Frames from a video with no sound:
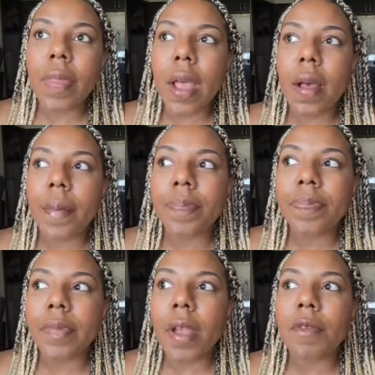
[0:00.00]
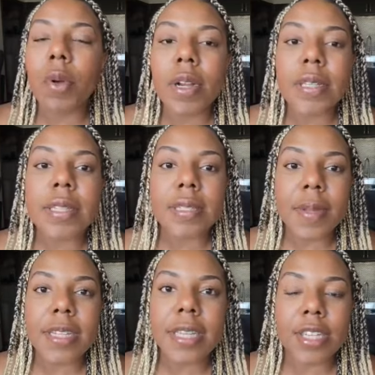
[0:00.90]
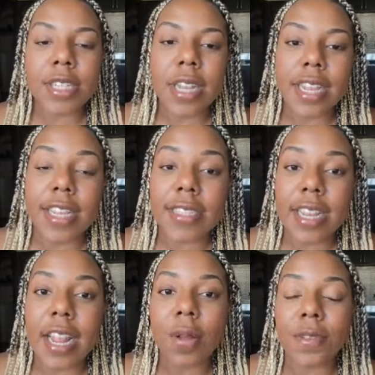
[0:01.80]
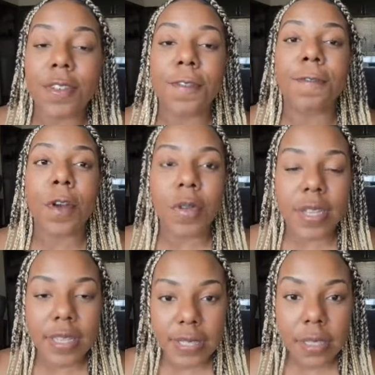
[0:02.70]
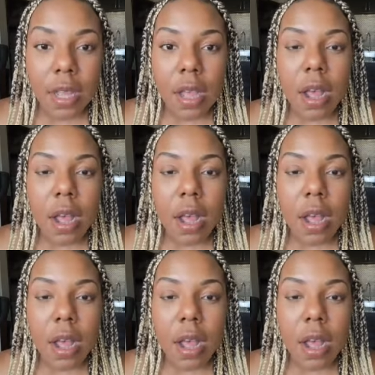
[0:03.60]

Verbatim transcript: Um, of course, this meditation, like I said, helps you focus